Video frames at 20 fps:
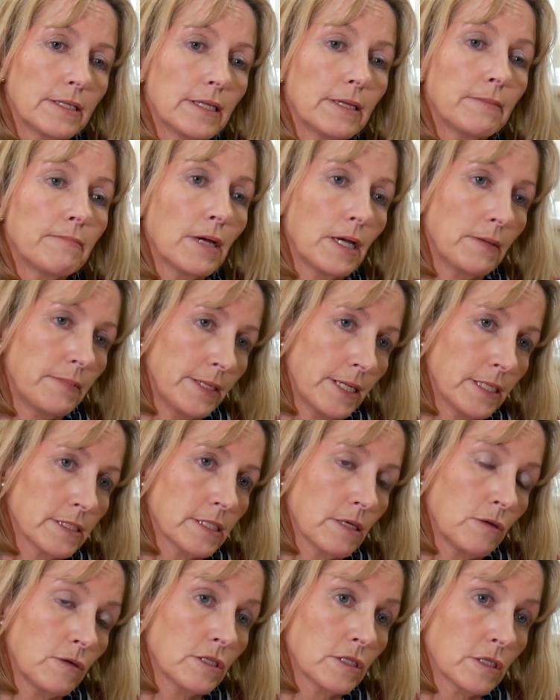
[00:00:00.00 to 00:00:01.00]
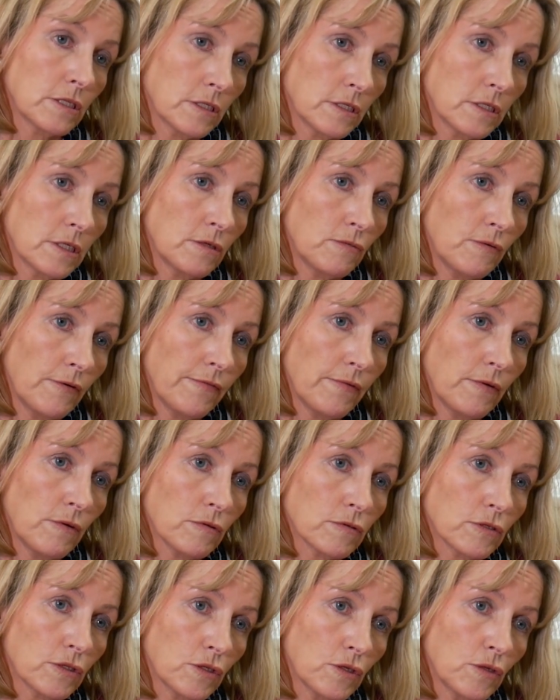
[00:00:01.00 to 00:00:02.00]
it may be necessary to consider
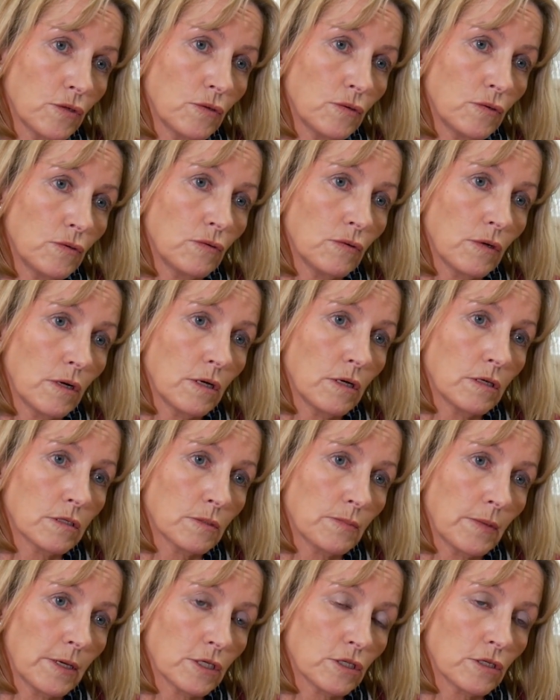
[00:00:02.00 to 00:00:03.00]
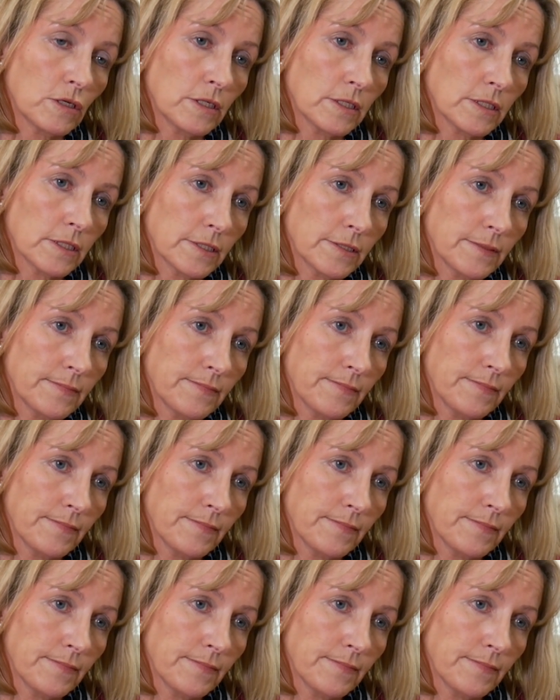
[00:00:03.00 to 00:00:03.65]
referral to a specialist.